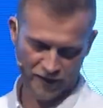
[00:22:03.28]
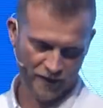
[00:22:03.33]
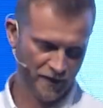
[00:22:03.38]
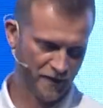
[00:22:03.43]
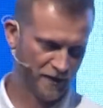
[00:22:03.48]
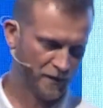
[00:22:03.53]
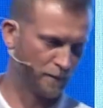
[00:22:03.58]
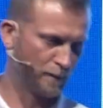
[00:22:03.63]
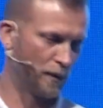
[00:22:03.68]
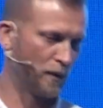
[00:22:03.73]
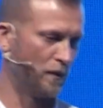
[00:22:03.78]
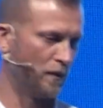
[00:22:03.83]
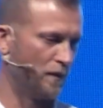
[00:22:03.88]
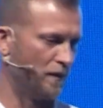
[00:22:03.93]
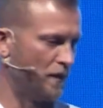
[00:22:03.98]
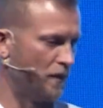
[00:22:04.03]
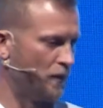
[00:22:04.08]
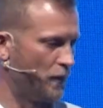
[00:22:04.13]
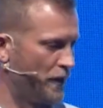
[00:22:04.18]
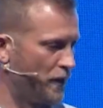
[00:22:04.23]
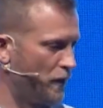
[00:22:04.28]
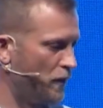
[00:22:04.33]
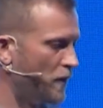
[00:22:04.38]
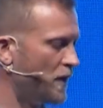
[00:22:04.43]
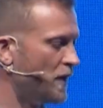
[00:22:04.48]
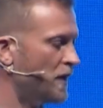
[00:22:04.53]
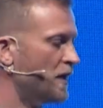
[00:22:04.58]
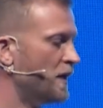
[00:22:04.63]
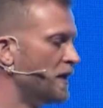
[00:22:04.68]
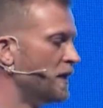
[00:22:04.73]
it's important that we all
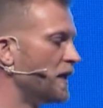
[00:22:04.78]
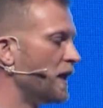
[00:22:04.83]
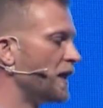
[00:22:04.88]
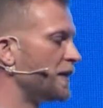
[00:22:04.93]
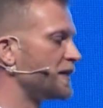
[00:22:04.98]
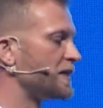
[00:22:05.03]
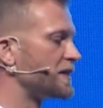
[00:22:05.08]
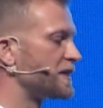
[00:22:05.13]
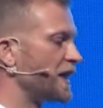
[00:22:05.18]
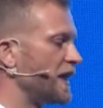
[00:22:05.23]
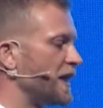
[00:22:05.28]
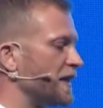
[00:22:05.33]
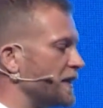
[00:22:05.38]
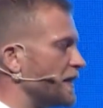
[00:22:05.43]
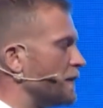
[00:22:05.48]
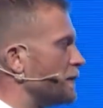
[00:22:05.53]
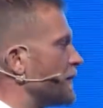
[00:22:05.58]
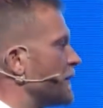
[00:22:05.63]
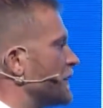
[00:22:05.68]
understand it, but